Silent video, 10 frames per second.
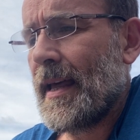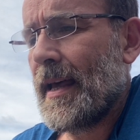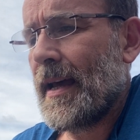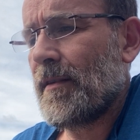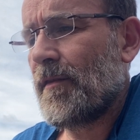
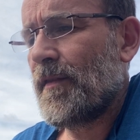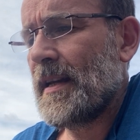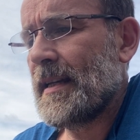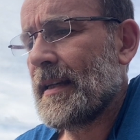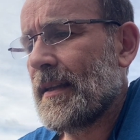and
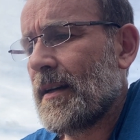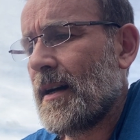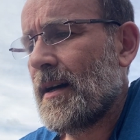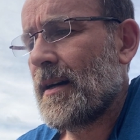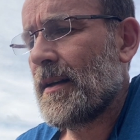feeling the
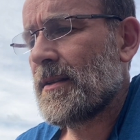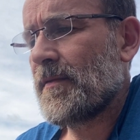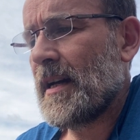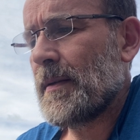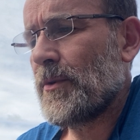hearts of
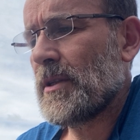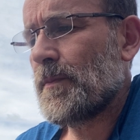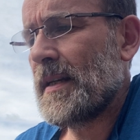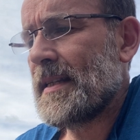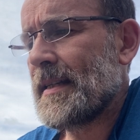animals
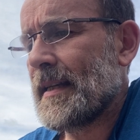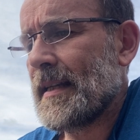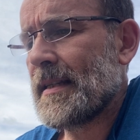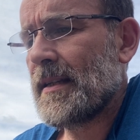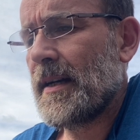beating
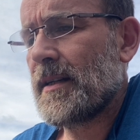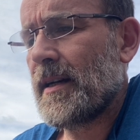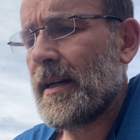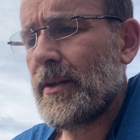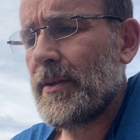inside
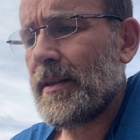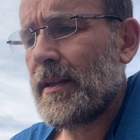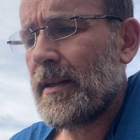our own.